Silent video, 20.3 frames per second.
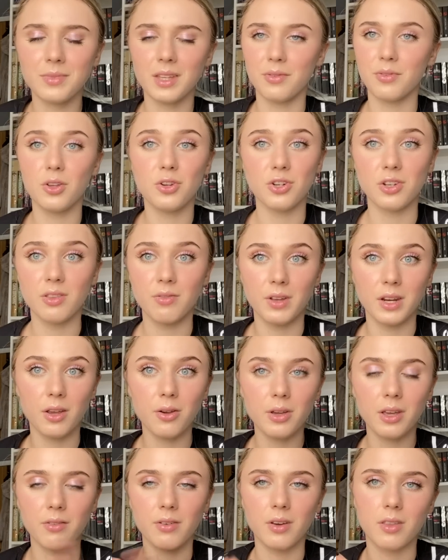If you enjoyed the video,
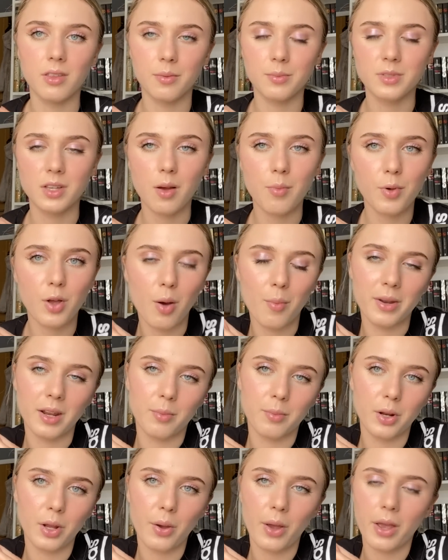give it a thumbs up, comment
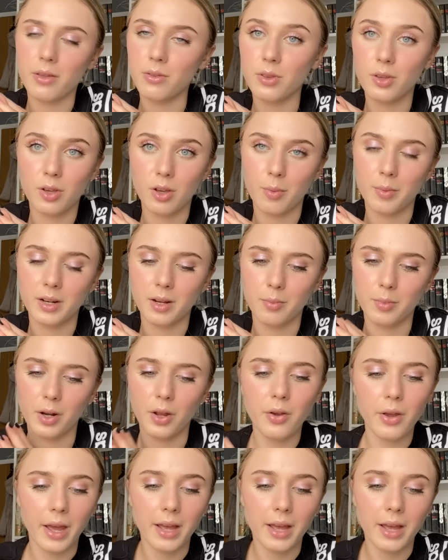down below, anything, comment down below,